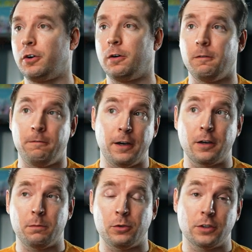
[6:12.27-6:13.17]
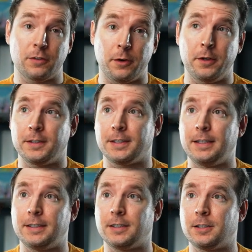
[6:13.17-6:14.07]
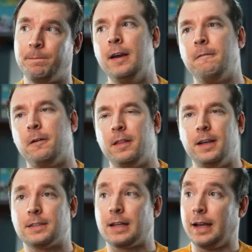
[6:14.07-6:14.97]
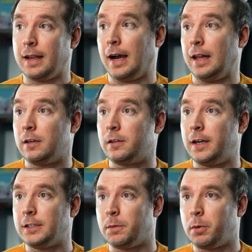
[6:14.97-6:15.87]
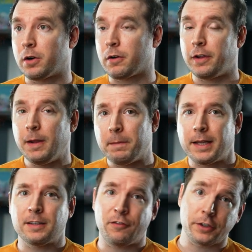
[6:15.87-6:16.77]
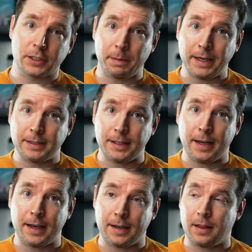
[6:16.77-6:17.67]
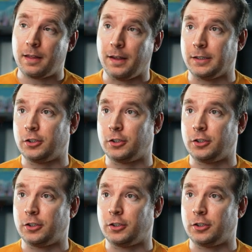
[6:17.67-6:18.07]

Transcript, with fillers: or variables for your design system for things like color and typography, but for spacing and other things